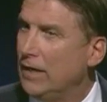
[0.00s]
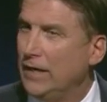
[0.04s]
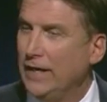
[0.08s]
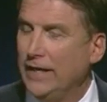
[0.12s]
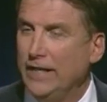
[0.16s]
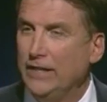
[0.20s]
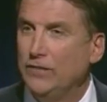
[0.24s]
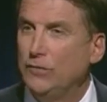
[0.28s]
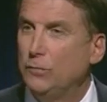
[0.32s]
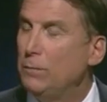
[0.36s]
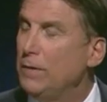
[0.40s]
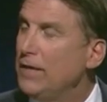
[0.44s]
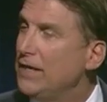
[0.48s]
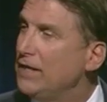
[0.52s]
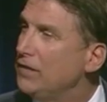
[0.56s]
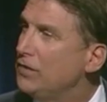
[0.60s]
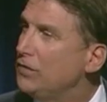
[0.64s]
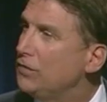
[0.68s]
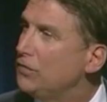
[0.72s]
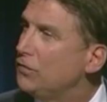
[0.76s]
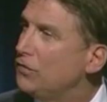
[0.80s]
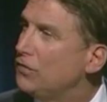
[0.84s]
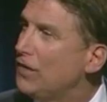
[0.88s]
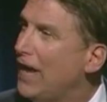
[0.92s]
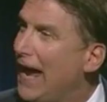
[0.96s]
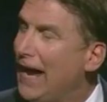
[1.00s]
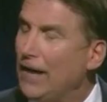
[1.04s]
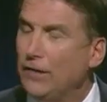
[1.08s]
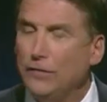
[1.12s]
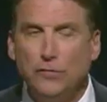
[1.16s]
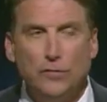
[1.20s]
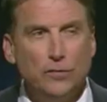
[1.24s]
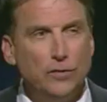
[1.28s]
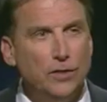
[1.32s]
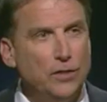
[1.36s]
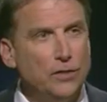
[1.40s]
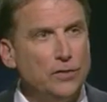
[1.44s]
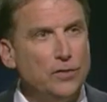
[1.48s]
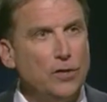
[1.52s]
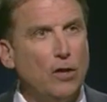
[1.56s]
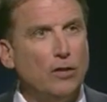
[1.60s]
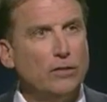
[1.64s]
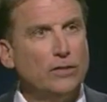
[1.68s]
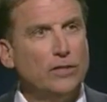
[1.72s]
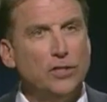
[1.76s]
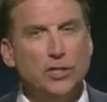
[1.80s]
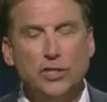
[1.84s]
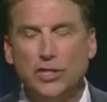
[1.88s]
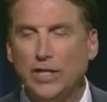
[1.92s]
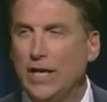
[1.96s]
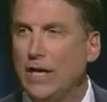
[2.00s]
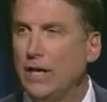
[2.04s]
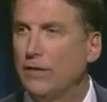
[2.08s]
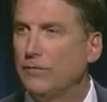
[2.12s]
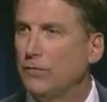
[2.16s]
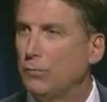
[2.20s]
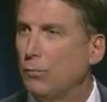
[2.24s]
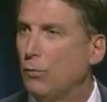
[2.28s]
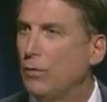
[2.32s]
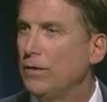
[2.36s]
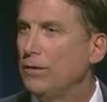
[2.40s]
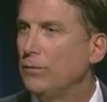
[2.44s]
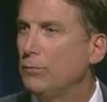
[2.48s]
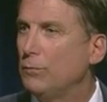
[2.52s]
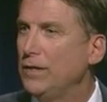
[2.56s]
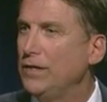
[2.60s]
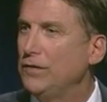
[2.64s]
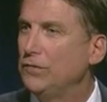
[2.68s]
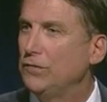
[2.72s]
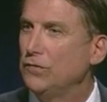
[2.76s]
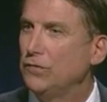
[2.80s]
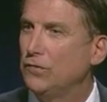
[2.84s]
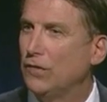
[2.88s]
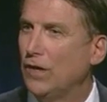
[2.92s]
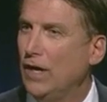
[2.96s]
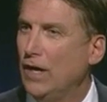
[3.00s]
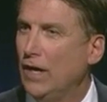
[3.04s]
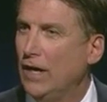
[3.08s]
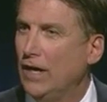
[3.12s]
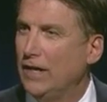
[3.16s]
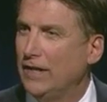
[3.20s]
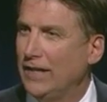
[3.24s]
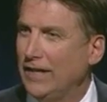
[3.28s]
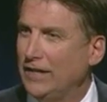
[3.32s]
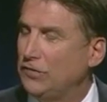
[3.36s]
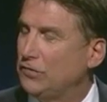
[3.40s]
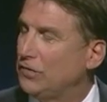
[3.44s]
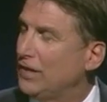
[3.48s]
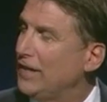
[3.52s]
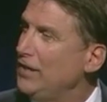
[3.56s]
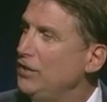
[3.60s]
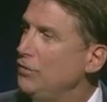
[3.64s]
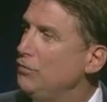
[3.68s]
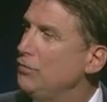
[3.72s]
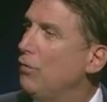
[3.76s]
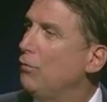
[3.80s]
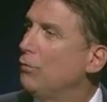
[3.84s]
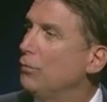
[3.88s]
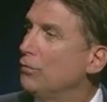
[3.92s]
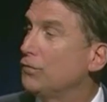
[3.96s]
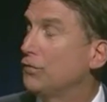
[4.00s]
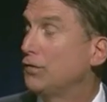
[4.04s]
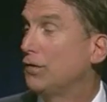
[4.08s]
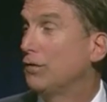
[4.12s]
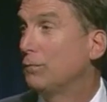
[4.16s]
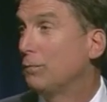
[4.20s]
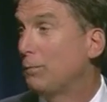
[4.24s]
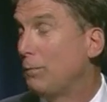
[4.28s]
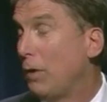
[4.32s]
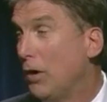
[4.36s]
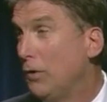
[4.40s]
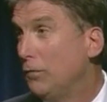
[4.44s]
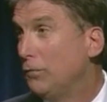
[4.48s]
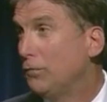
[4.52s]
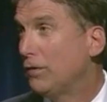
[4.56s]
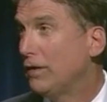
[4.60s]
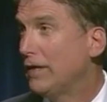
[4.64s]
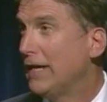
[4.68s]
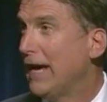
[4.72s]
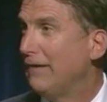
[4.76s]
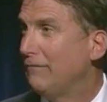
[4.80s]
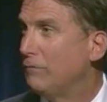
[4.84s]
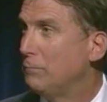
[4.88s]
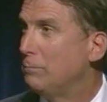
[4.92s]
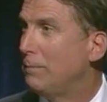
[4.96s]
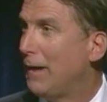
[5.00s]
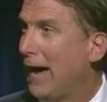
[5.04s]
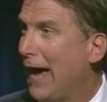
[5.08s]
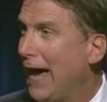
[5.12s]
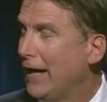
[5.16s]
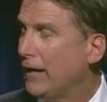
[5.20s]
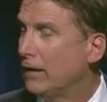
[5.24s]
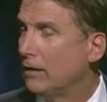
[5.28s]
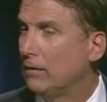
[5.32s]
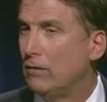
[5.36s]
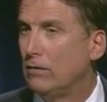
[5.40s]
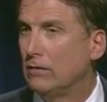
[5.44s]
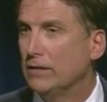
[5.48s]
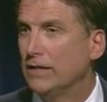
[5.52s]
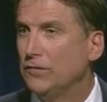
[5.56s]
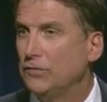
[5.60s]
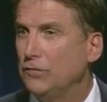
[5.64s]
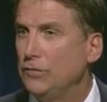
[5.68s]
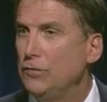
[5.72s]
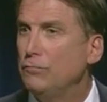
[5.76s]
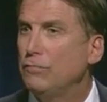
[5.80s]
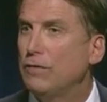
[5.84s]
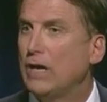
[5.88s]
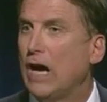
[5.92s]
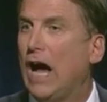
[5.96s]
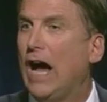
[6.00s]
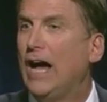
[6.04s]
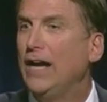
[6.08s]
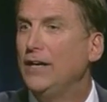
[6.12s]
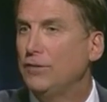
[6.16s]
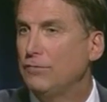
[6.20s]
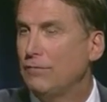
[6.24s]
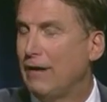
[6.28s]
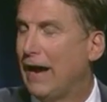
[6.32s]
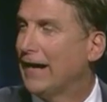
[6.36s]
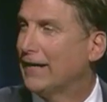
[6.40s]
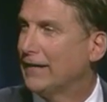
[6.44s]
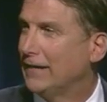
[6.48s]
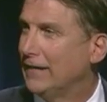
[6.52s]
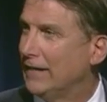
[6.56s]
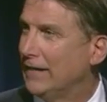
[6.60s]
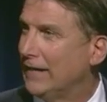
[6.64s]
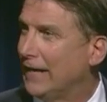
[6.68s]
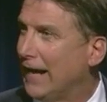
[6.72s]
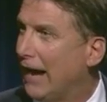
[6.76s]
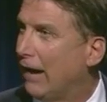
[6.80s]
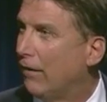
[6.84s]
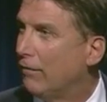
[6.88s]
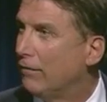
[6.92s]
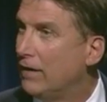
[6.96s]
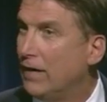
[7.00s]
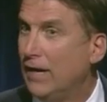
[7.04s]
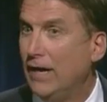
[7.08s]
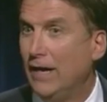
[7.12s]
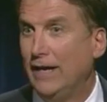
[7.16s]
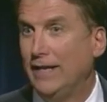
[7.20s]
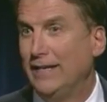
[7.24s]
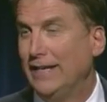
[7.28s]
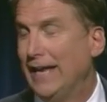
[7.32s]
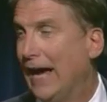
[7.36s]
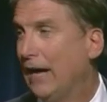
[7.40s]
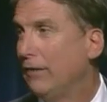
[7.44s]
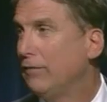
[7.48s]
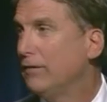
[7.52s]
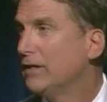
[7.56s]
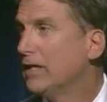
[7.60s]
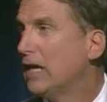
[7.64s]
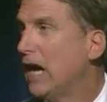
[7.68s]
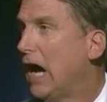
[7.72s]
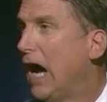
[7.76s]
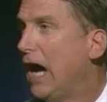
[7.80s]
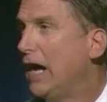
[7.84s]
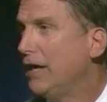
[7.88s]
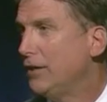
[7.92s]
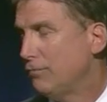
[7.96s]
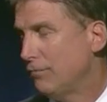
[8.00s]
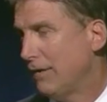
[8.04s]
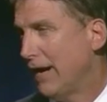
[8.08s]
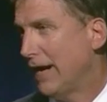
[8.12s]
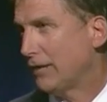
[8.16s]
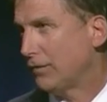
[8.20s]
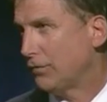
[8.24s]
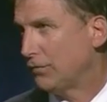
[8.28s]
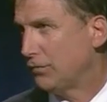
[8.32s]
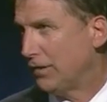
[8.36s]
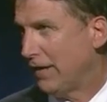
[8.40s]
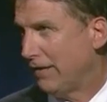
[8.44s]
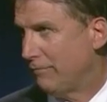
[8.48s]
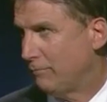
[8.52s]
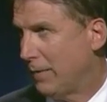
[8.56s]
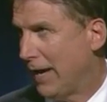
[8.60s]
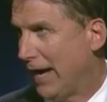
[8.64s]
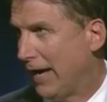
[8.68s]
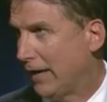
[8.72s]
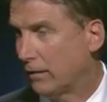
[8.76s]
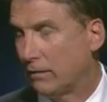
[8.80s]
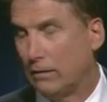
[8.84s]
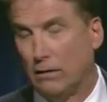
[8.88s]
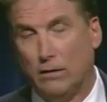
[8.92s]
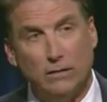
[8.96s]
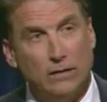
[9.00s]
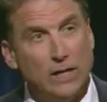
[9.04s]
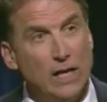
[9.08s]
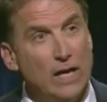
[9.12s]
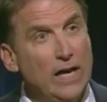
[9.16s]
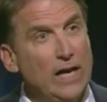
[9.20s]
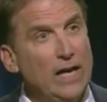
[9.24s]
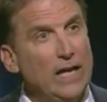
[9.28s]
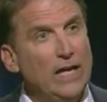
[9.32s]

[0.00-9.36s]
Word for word: It's been a disaster faster. You talk to sheriffs, one of the reasons they say you don't supposedly have a backlog is you contracted it out. Now the contractors have backlog.